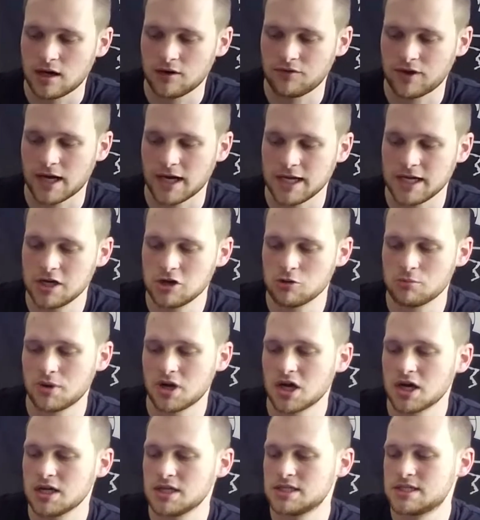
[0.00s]
I've got
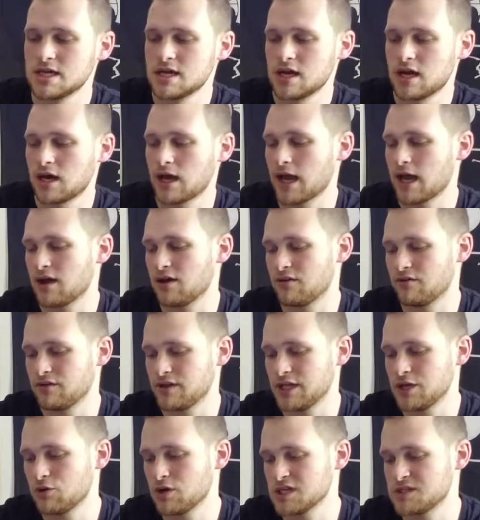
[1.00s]
earbuds, I have
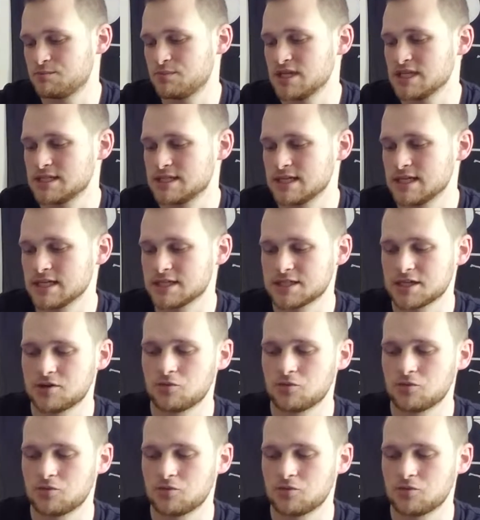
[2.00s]
USB sticks,